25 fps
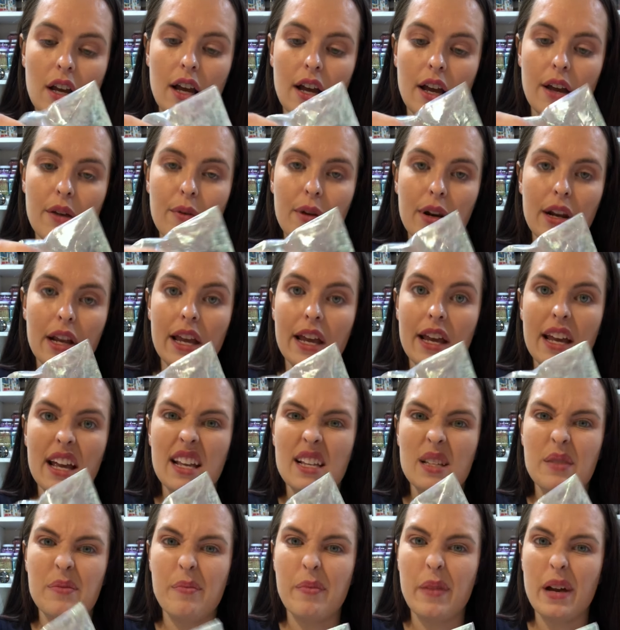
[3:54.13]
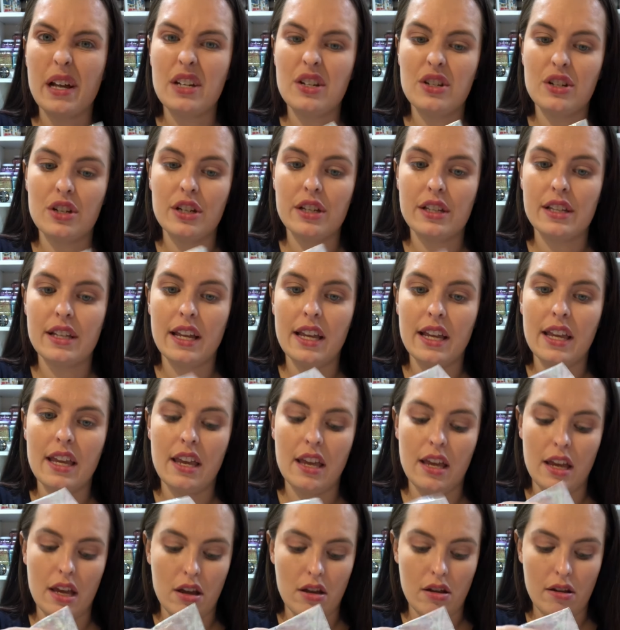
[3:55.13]
I wanna get as much as I
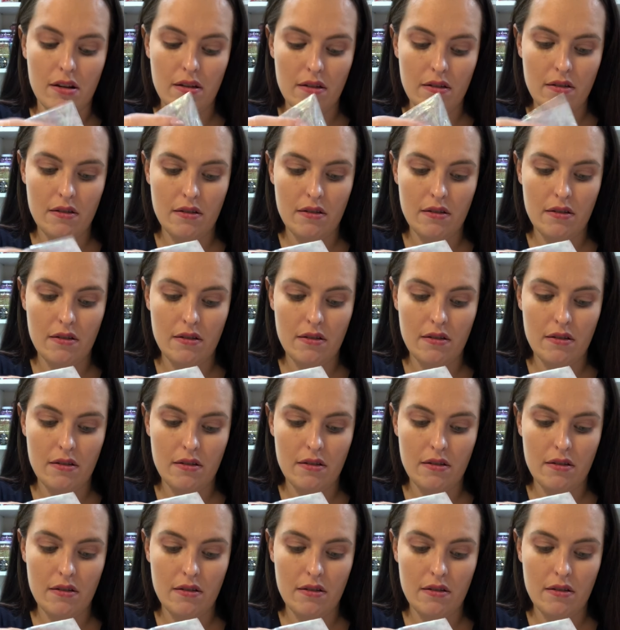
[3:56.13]
can.